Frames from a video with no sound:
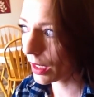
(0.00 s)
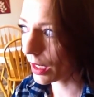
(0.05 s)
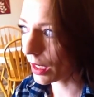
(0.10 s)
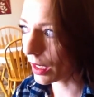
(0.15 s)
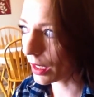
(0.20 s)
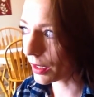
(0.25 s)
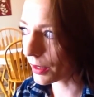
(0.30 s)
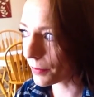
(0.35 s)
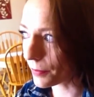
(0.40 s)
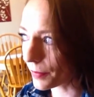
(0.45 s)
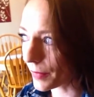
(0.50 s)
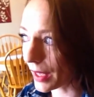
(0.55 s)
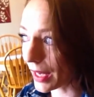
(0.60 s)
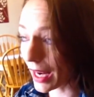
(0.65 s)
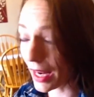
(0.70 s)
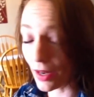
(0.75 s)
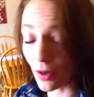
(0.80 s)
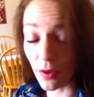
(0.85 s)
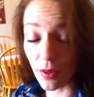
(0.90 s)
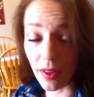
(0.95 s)
And
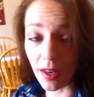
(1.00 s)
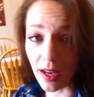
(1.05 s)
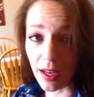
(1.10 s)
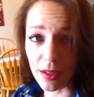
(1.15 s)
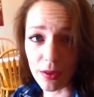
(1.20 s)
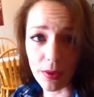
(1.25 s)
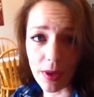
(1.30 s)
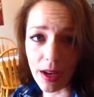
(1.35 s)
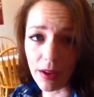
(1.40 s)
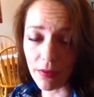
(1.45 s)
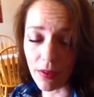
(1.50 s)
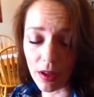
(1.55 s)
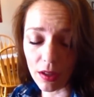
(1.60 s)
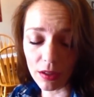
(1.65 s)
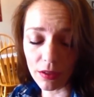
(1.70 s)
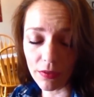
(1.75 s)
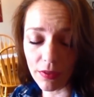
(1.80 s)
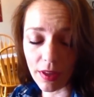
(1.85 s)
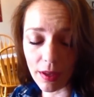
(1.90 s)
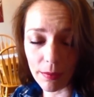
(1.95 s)
I know that I don't have
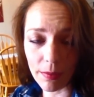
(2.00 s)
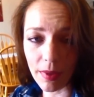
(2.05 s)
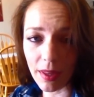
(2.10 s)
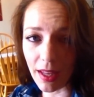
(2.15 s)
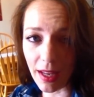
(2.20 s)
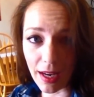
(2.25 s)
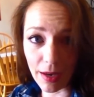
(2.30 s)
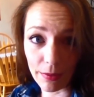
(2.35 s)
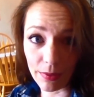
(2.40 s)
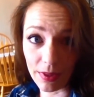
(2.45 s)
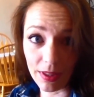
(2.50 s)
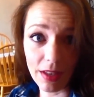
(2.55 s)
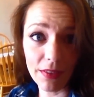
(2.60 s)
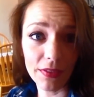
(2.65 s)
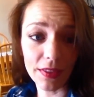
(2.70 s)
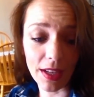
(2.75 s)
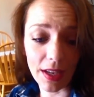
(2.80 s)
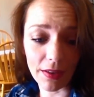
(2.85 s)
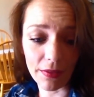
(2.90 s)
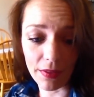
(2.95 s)
all of them, and I would love
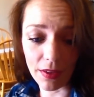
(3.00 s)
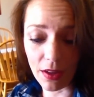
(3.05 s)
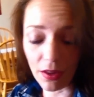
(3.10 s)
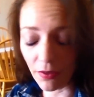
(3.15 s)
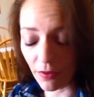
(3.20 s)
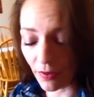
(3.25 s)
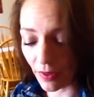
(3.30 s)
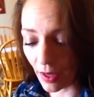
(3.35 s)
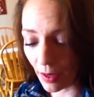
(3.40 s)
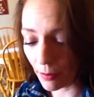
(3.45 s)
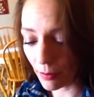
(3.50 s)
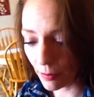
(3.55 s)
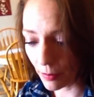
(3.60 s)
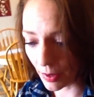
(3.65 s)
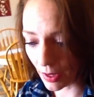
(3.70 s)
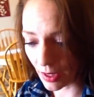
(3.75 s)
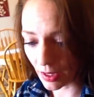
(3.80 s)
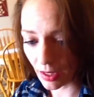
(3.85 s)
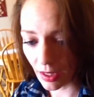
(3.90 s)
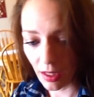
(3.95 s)
to have all of them,
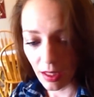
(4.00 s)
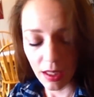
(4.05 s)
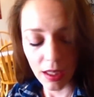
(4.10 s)
but